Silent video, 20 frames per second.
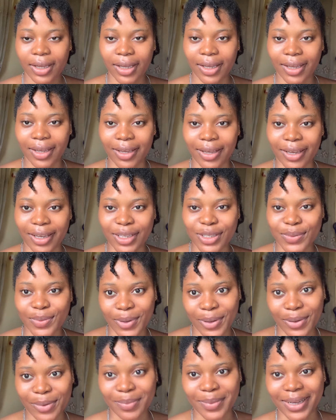hey guys
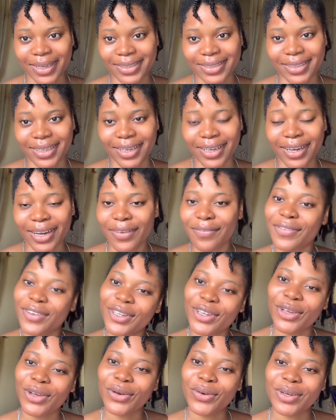welcome back to another
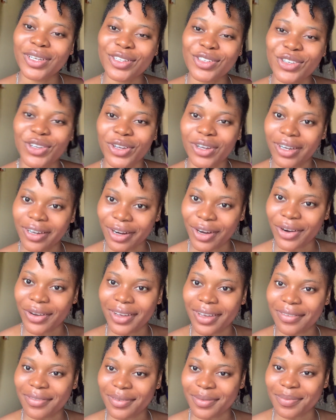video it's your girl
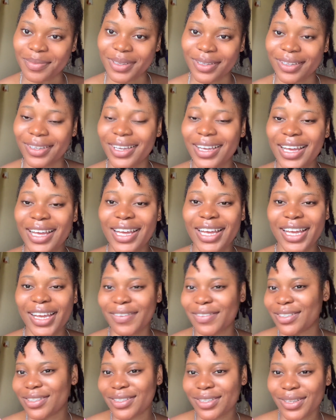Yeffy B
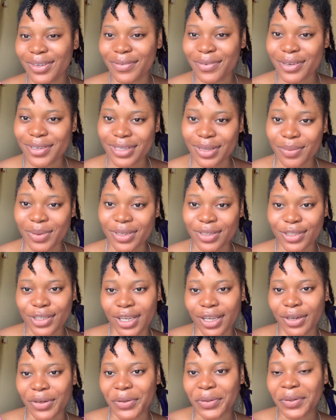if this is your first time on the
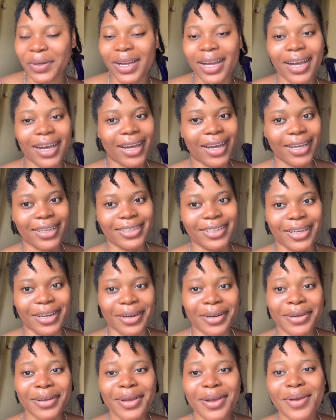channel hi
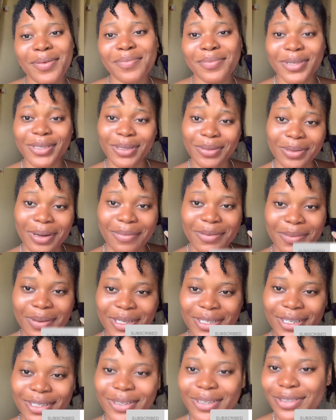there please subscribe to my
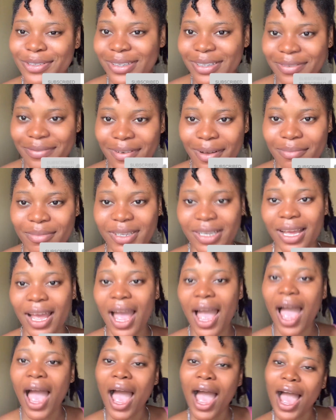channel and join the family
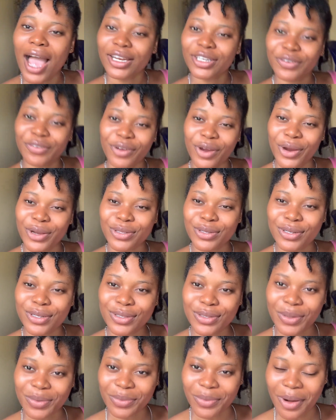and if you're a
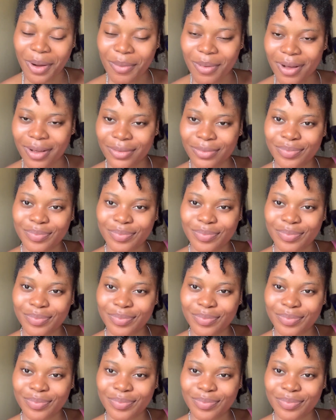returning subscriber